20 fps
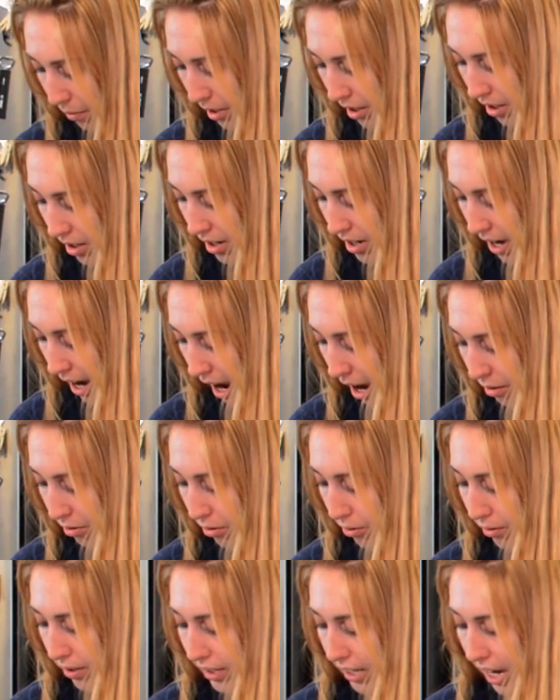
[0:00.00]
we are now
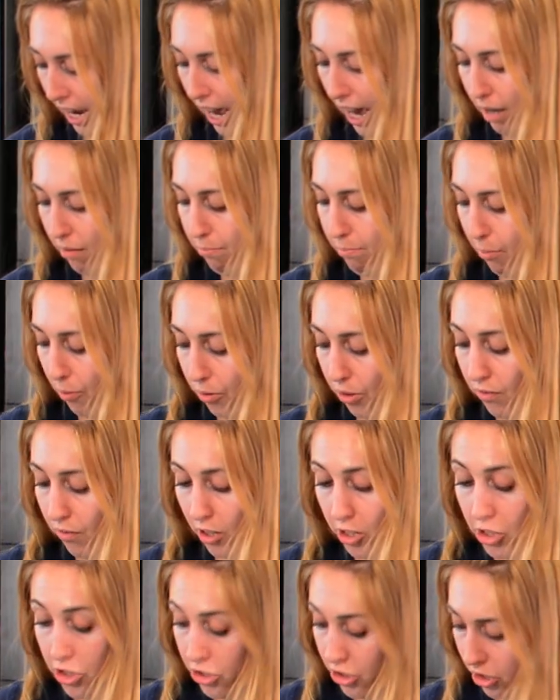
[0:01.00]
going to add both of
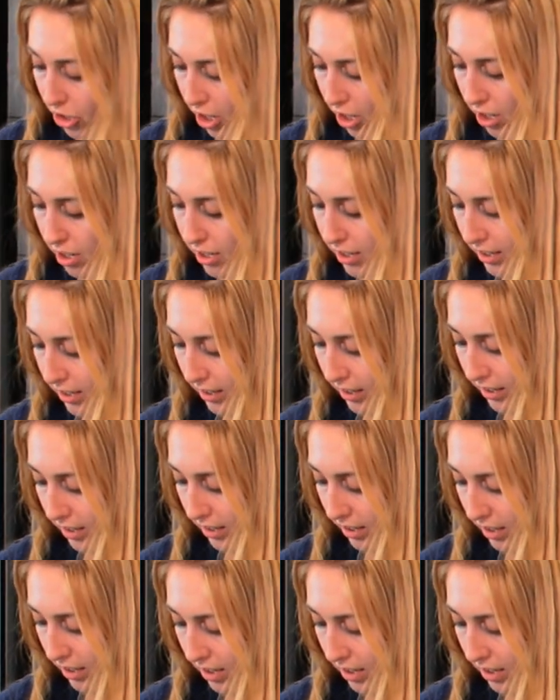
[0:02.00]
our sugars.